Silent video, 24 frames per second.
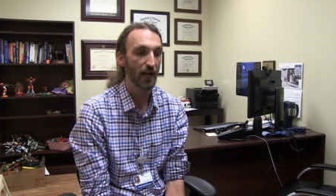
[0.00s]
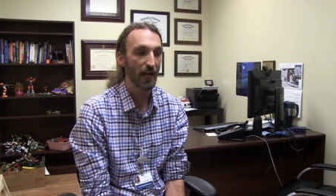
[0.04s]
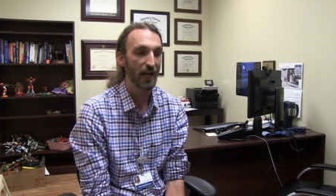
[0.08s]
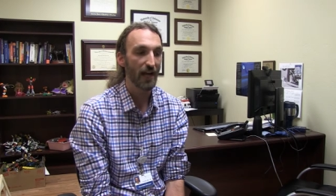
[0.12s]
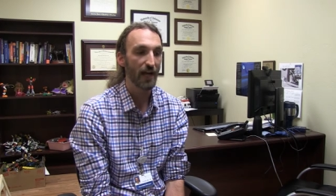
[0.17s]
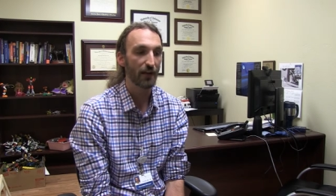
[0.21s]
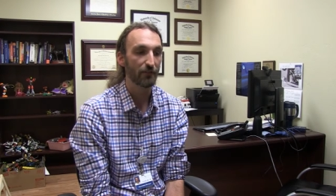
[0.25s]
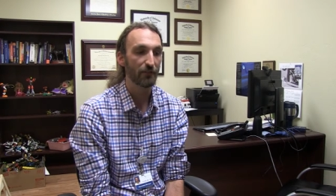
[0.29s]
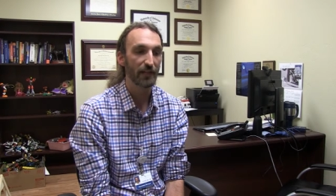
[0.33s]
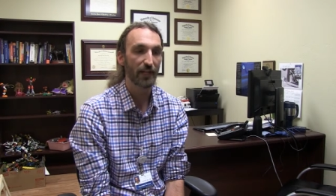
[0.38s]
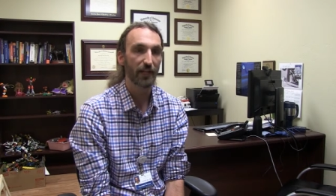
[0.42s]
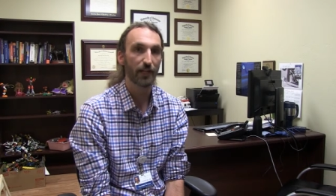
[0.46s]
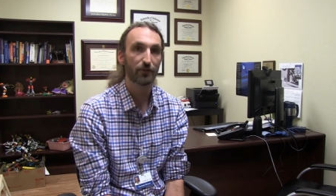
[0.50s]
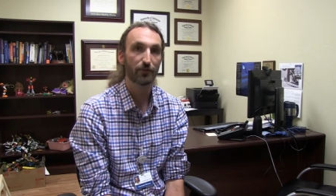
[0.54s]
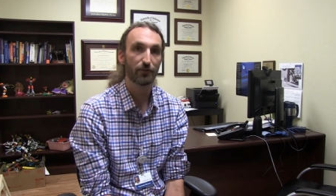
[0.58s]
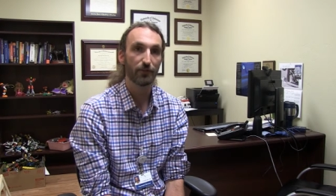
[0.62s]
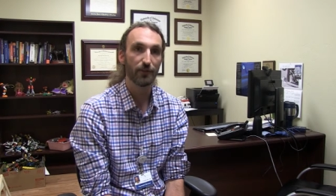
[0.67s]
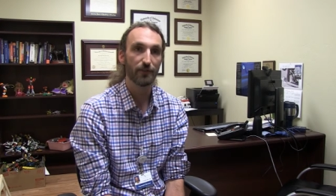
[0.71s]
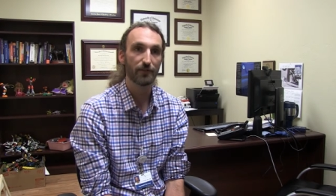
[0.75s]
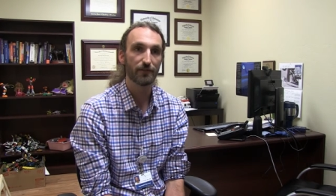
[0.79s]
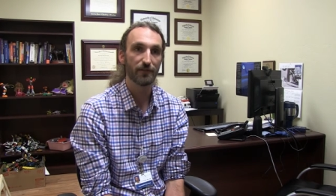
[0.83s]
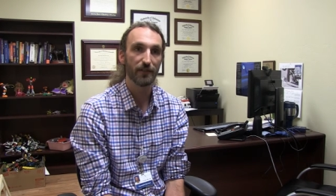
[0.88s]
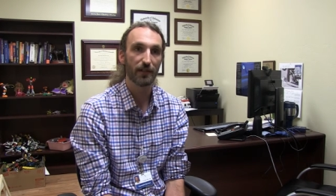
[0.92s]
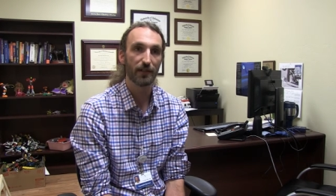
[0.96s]
have an
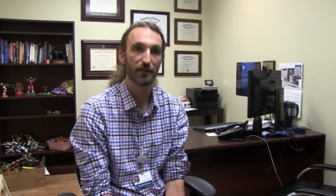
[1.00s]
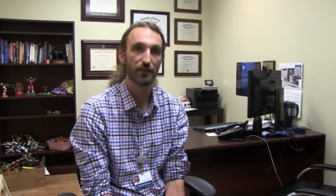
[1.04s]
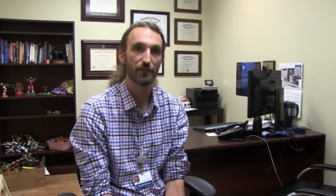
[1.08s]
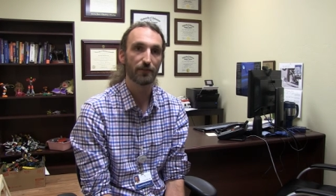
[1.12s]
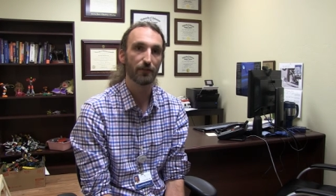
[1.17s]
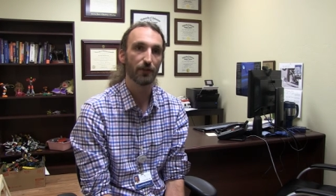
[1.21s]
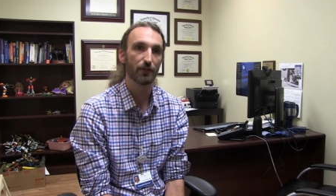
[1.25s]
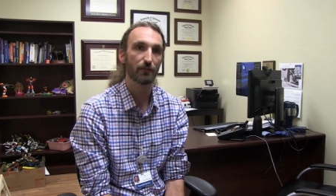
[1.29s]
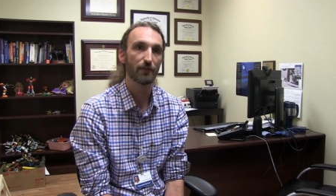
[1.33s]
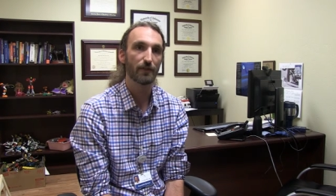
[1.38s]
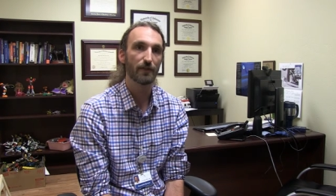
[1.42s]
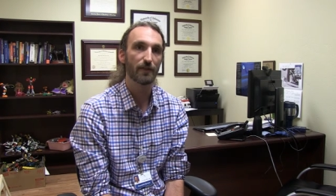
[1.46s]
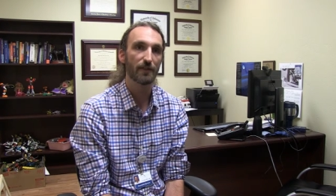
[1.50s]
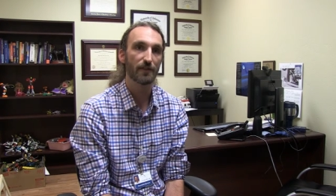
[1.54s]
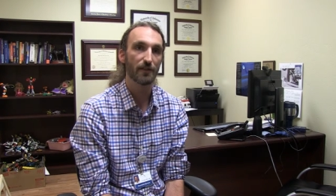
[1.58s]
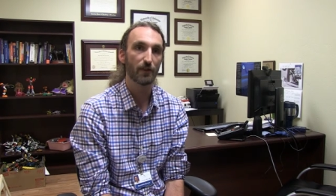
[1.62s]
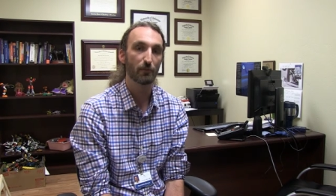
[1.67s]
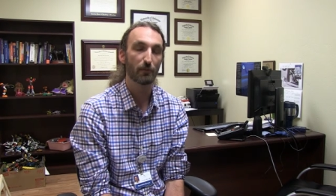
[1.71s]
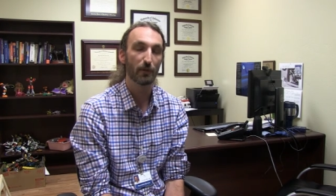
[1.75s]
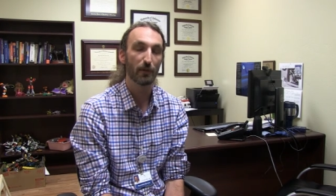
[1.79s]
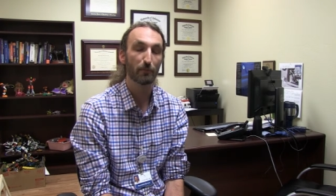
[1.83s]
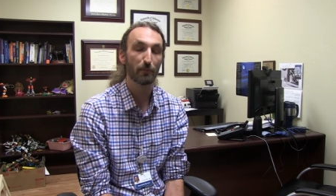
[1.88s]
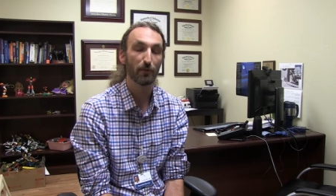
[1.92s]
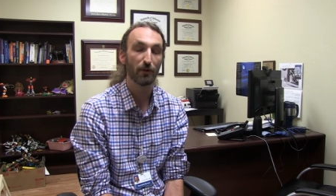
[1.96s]
interest in the services that
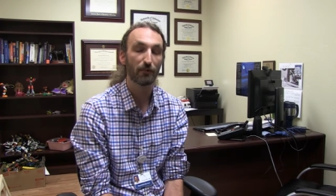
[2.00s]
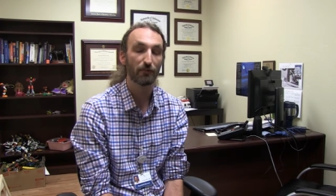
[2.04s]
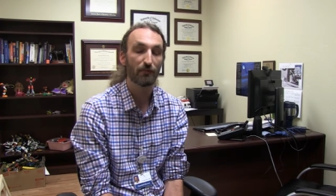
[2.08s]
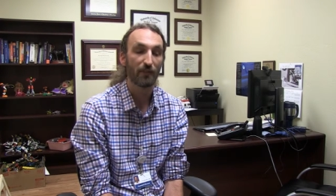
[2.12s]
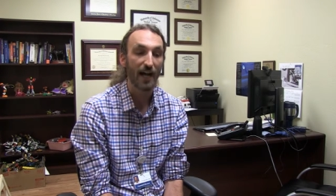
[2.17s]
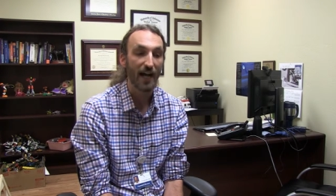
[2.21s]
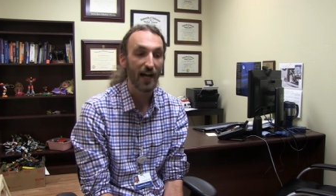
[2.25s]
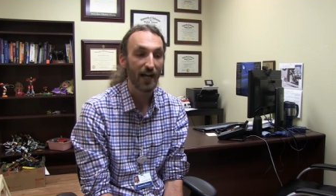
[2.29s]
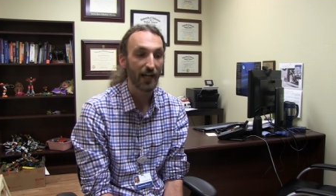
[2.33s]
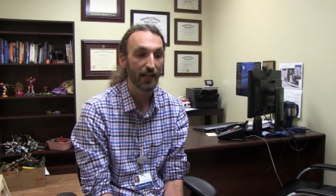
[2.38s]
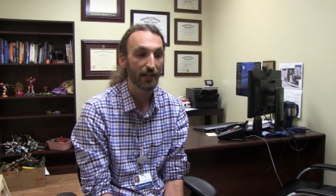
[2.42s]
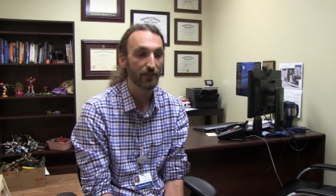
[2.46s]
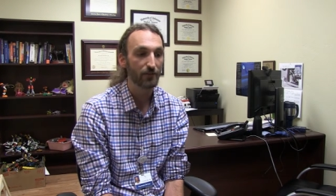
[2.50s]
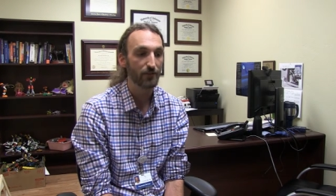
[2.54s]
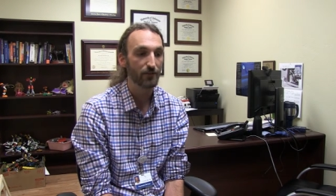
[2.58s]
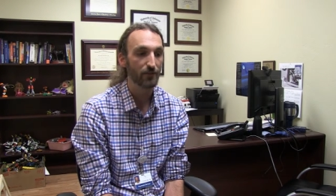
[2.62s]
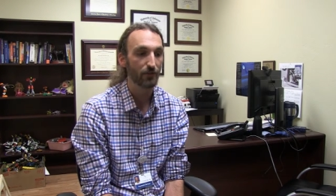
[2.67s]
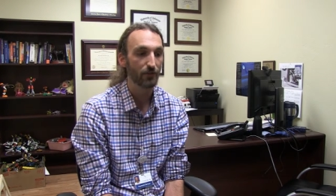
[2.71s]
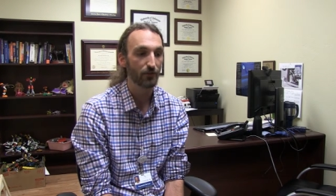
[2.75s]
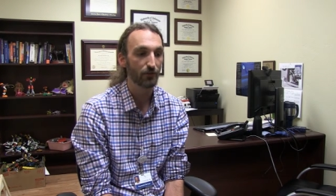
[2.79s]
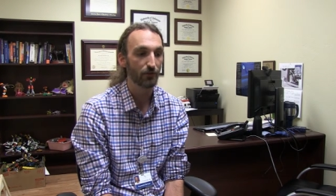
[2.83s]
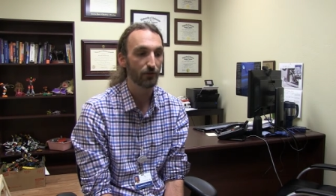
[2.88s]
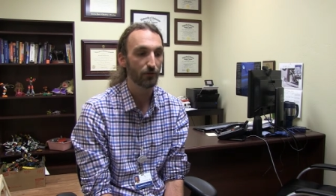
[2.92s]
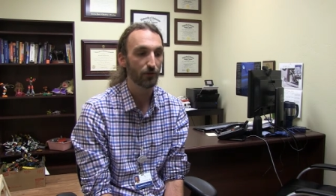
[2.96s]
we provide
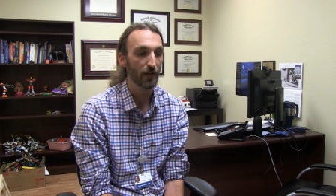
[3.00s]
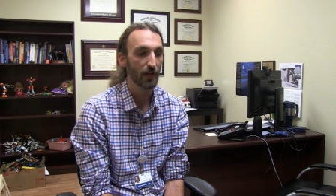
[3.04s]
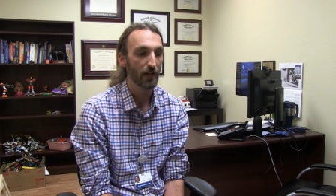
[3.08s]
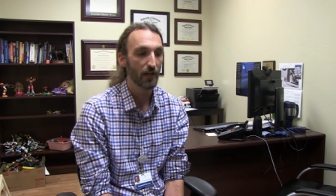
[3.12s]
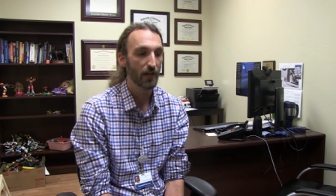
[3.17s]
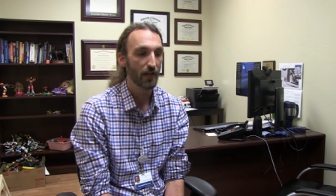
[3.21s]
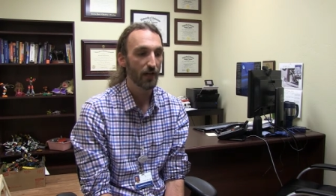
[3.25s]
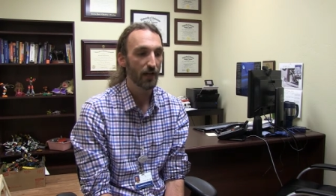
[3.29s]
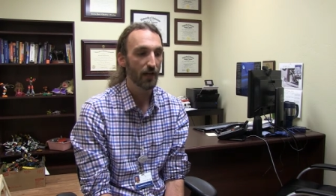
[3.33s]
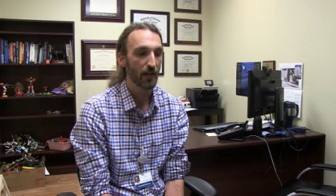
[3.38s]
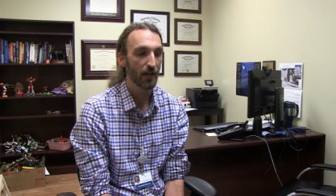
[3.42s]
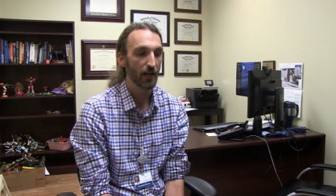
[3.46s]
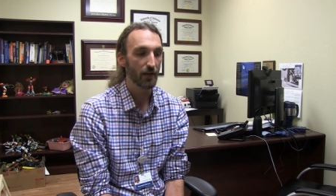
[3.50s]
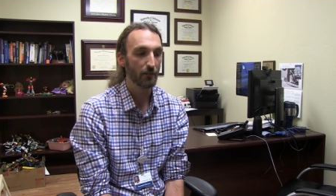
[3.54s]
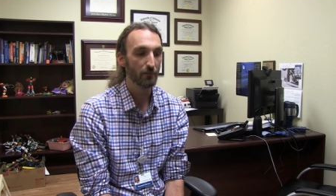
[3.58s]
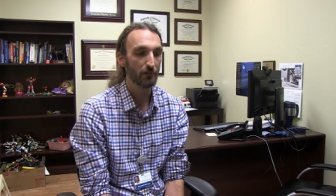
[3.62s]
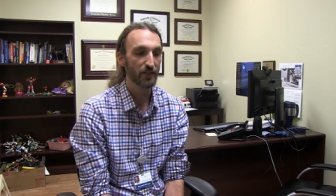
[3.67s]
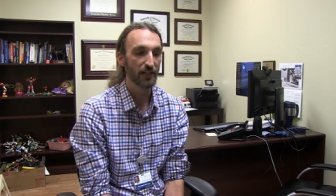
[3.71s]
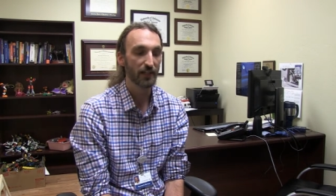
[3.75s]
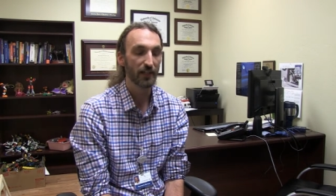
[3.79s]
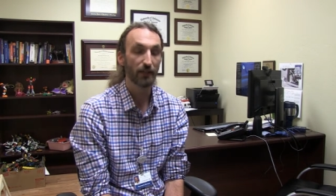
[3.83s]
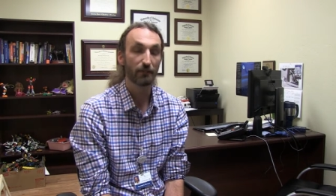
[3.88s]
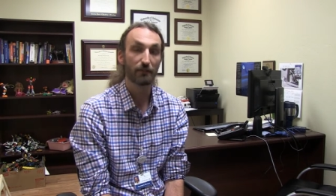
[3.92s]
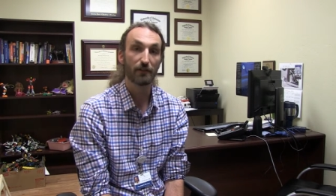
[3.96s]
to, um,
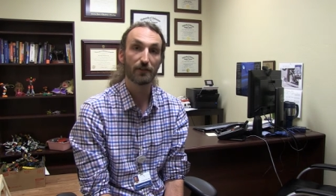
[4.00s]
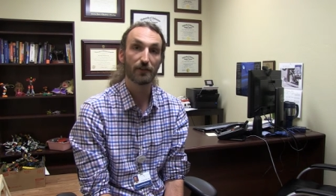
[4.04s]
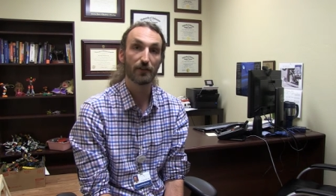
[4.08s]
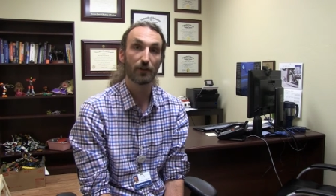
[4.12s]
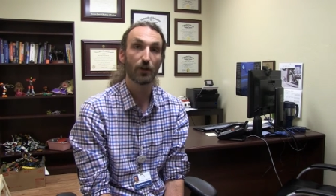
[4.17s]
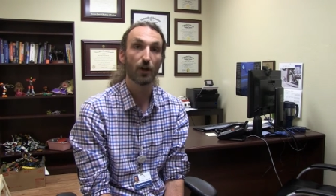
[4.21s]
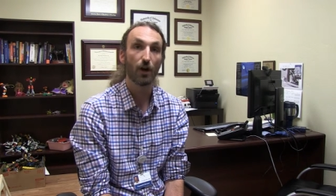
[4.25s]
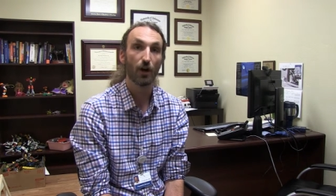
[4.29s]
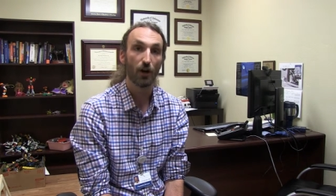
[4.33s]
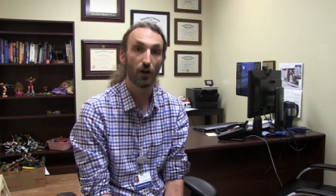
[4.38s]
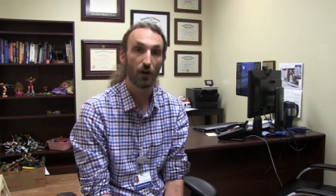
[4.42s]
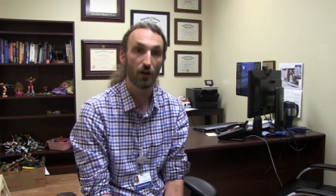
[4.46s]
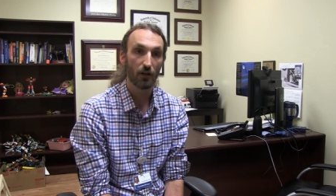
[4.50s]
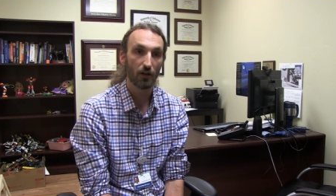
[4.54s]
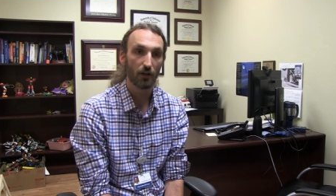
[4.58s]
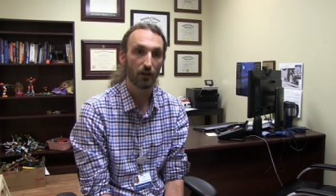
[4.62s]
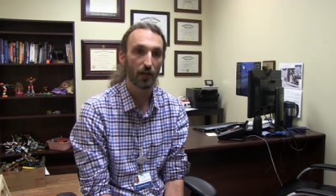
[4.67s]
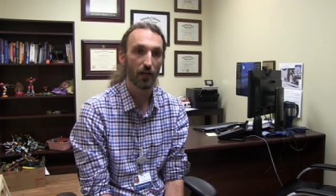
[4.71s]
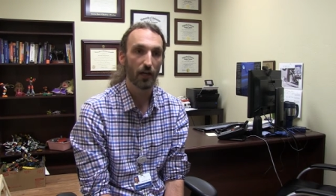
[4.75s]
to give us a call.